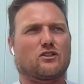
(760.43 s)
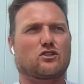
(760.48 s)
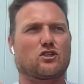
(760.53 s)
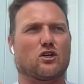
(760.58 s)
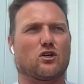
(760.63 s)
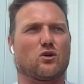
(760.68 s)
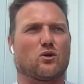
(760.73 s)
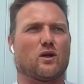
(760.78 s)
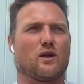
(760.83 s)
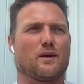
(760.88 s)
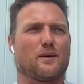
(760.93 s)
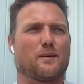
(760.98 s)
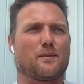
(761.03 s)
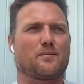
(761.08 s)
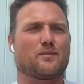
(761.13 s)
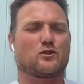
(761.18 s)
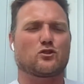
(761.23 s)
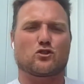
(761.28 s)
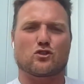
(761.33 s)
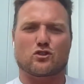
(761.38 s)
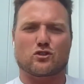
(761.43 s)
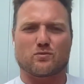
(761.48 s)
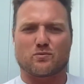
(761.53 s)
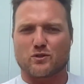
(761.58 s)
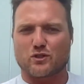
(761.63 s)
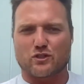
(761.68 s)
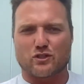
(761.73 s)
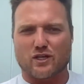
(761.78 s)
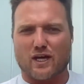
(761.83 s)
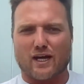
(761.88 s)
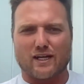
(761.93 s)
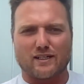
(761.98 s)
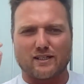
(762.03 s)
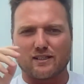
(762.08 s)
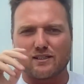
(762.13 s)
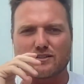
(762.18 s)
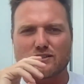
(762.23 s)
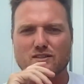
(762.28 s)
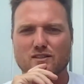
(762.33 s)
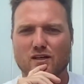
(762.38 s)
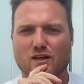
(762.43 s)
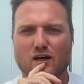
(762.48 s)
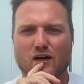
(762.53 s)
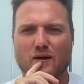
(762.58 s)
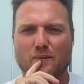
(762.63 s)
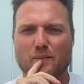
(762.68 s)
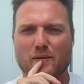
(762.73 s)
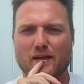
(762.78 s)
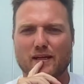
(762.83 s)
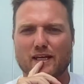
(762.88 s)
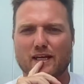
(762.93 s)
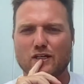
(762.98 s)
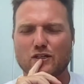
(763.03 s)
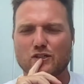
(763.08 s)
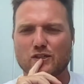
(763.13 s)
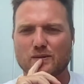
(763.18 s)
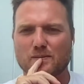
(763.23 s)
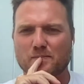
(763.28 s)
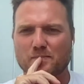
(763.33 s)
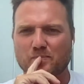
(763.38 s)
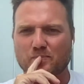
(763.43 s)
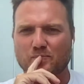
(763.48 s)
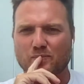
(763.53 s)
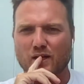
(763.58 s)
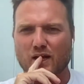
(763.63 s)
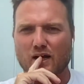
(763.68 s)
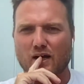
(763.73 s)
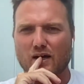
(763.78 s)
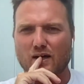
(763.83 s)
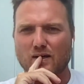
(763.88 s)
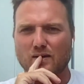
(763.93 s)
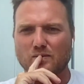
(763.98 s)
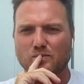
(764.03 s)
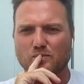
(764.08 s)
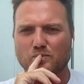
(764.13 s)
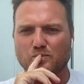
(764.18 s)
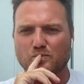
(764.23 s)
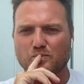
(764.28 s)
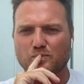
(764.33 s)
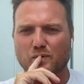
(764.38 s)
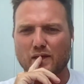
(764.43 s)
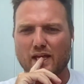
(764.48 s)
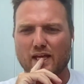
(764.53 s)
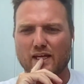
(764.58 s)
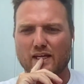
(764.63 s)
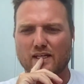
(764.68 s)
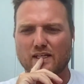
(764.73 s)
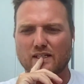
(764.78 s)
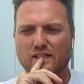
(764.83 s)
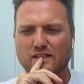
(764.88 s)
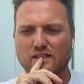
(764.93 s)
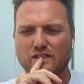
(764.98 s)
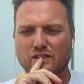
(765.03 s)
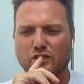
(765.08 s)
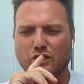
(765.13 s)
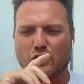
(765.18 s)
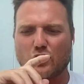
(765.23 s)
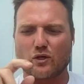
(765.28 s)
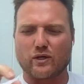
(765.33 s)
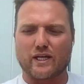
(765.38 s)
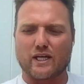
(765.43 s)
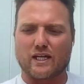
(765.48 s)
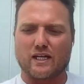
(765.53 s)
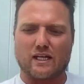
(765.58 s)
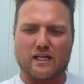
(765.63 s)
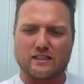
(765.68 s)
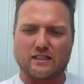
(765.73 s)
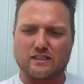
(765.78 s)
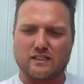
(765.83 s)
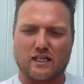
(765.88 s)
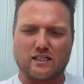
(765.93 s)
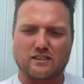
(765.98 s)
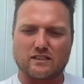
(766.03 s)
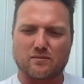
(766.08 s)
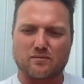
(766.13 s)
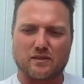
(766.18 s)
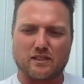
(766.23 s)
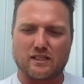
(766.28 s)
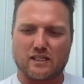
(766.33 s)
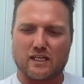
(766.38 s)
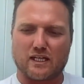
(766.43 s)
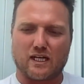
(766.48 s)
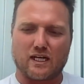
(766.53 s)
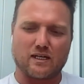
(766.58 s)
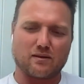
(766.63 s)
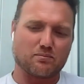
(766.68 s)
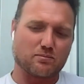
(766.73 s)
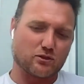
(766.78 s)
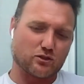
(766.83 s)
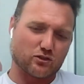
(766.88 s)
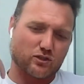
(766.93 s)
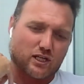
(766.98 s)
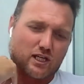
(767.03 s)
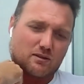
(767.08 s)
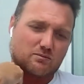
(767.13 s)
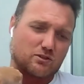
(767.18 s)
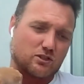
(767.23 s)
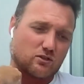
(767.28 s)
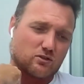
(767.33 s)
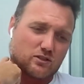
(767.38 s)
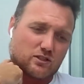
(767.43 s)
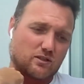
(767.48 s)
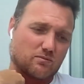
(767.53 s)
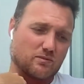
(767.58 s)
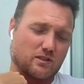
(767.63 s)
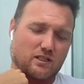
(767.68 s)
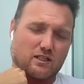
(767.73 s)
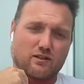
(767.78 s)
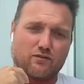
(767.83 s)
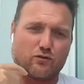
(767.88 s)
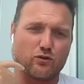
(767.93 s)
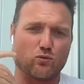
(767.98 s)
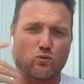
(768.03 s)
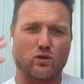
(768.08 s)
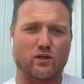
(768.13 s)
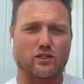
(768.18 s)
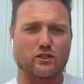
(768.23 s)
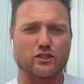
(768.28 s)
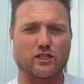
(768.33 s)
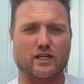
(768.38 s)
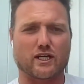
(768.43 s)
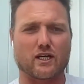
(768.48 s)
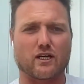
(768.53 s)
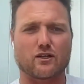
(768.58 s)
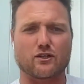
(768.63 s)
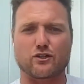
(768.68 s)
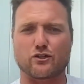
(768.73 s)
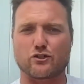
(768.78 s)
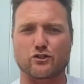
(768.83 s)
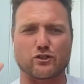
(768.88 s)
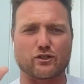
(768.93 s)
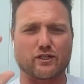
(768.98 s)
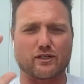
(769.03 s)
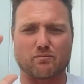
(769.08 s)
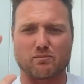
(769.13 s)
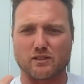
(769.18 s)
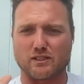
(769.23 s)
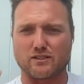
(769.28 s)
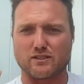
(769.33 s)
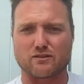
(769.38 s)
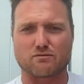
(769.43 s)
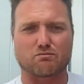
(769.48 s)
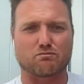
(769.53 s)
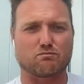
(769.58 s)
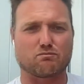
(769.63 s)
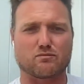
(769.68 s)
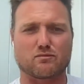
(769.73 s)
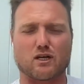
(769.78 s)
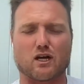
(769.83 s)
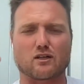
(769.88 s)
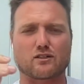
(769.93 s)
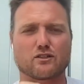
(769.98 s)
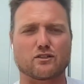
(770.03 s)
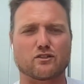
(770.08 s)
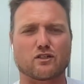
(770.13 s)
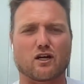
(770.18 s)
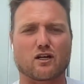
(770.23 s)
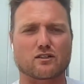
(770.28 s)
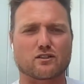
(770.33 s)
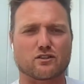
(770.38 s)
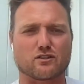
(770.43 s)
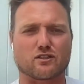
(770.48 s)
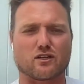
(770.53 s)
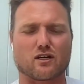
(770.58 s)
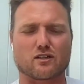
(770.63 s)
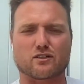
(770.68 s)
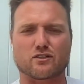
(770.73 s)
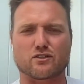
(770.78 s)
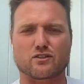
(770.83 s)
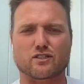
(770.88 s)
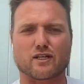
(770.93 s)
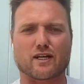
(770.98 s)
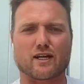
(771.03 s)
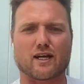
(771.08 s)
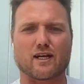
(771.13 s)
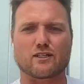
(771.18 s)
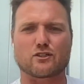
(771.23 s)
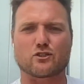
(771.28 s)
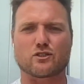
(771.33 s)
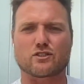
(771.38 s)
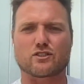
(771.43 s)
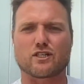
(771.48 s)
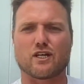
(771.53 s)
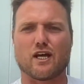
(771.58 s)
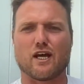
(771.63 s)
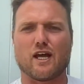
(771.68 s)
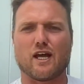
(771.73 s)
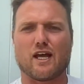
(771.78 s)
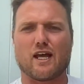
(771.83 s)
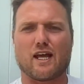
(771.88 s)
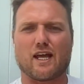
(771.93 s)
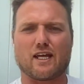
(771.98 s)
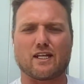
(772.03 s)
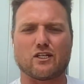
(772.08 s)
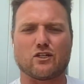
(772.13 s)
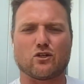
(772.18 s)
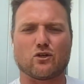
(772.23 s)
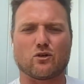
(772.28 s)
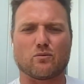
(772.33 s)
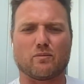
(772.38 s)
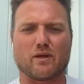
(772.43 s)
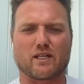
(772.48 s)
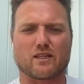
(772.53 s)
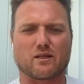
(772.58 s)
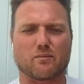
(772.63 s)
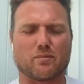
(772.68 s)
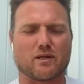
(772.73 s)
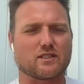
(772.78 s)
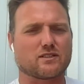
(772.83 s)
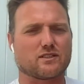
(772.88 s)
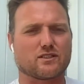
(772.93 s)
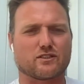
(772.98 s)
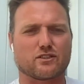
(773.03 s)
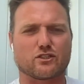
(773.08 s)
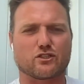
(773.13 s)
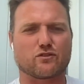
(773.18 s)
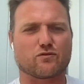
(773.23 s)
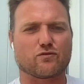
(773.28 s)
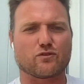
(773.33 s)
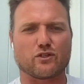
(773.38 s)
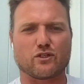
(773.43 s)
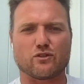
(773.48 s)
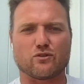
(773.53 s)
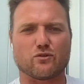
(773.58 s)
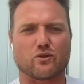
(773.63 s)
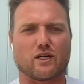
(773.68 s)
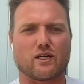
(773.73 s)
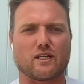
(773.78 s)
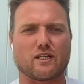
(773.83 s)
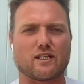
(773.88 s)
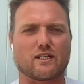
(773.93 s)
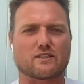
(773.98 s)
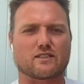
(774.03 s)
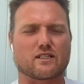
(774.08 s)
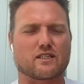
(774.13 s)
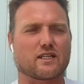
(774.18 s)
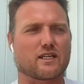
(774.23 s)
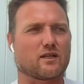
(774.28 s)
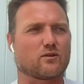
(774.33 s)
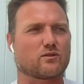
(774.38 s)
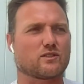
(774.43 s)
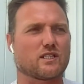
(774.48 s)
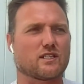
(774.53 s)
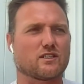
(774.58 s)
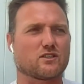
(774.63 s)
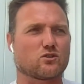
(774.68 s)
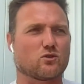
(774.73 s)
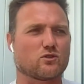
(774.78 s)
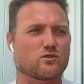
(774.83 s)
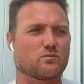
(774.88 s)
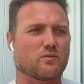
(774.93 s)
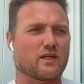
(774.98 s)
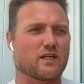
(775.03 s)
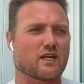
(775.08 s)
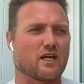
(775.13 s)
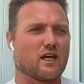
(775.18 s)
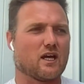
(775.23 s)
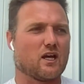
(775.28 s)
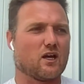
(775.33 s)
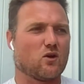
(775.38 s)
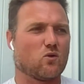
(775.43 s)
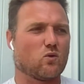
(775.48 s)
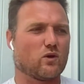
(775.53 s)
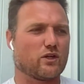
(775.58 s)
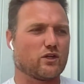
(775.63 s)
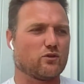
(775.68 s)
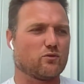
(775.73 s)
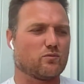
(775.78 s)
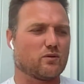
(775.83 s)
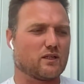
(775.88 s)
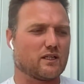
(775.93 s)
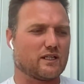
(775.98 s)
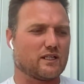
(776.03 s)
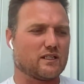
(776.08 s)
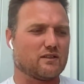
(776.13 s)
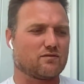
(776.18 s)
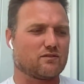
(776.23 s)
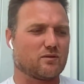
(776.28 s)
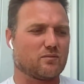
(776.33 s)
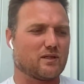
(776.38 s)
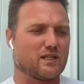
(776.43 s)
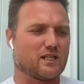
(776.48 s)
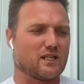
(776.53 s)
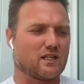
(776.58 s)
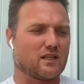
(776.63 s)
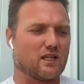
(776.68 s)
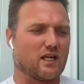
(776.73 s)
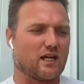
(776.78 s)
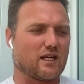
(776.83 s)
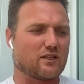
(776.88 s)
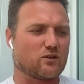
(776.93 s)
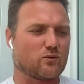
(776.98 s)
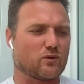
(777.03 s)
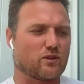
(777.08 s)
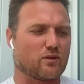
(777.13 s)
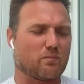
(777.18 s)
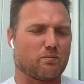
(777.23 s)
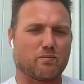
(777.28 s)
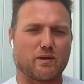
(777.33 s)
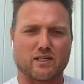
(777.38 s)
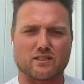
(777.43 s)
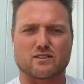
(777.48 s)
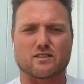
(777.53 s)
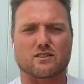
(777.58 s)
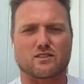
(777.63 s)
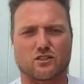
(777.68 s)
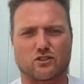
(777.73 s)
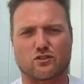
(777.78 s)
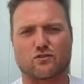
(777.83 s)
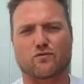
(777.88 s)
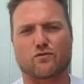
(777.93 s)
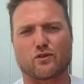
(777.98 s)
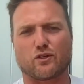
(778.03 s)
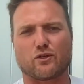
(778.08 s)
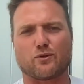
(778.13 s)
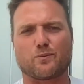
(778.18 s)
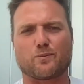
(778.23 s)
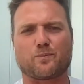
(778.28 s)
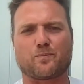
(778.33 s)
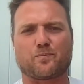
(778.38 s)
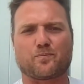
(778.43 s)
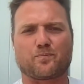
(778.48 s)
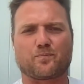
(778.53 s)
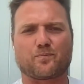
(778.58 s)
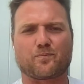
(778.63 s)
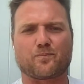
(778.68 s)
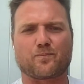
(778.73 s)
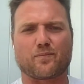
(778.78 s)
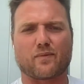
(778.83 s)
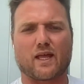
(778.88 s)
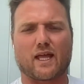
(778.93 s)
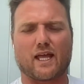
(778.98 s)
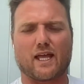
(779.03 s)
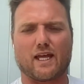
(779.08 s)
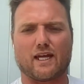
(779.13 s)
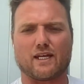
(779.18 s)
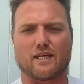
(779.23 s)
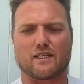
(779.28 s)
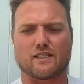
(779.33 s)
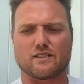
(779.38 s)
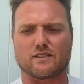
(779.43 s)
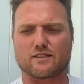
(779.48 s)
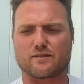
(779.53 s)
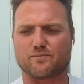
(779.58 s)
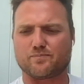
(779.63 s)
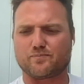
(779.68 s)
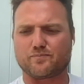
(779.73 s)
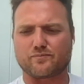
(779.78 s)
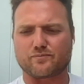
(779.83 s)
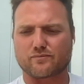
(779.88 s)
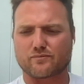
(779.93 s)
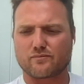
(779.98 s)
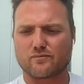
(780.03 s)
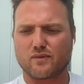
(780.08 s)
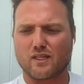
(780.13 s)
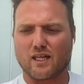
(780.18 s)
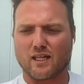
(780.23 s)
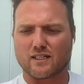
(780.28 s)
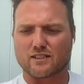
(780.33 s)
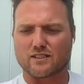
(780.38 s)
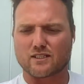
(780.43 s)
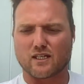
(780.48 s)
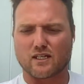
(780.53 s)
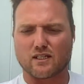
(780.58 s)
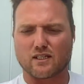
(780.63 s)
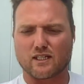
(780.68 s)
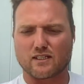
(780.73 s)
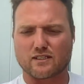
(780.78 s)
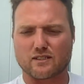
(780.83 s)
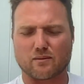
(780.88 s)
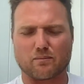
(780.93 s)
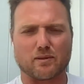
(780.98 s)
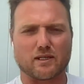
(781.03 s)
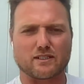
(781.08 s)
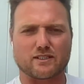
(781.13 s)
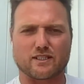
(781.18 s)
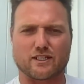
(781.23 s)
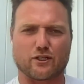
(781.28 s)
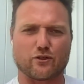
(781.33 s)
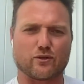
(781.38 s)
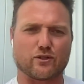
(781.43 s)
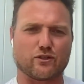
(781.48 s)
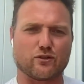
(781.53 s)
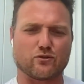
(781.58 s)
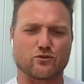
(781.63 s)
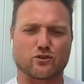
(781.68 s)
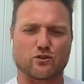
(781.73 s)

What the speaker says: So there's just some just ideas on medication. And again, it's not something that I prescribe, so it's something that if you want to check out on your journey, please talk to your doctor, talk to your psychiatrist, and make the best decision for you. And that's the thing I would say is always make what you believe to be in aligned with the best decision for you. And that's the best thing you can do.